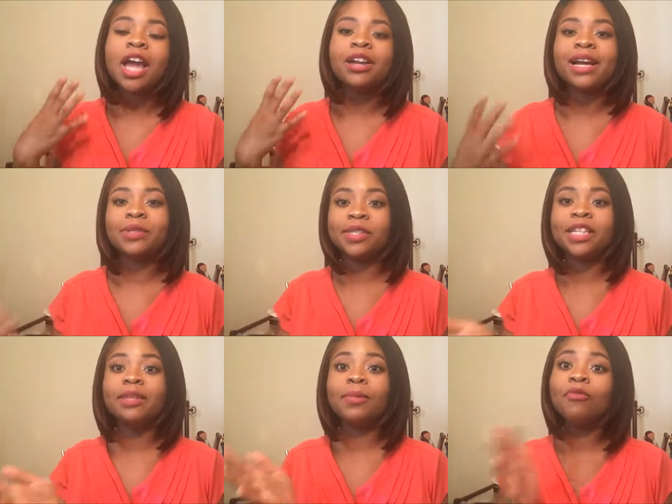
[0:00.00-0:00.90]
and you guys will
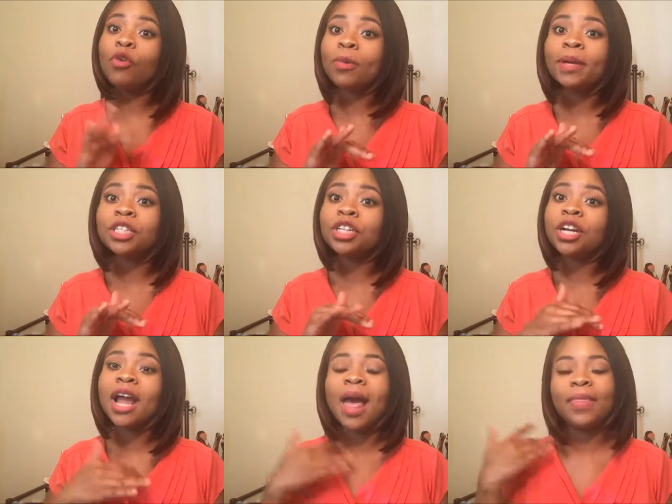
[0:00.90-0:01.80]
see the before
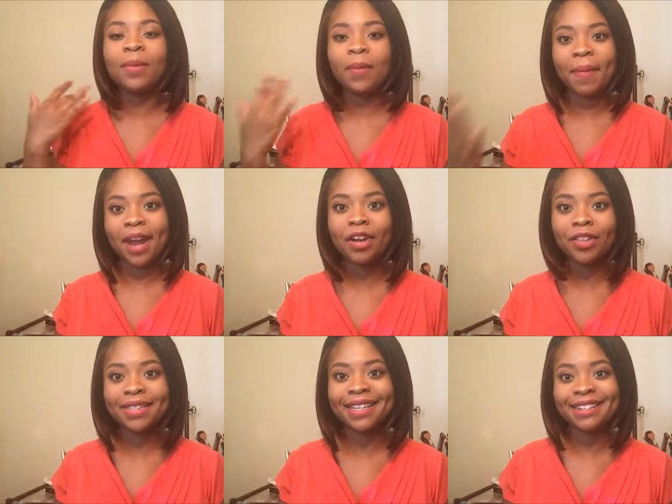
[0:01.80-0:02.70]
picture and then what my hair
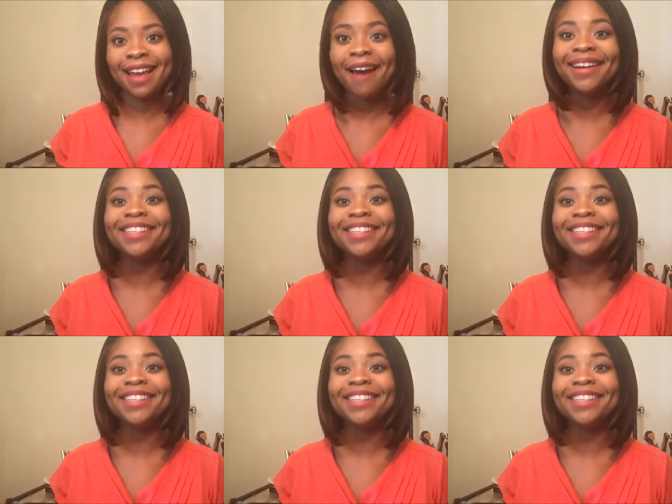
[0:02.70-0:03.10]
looks like now.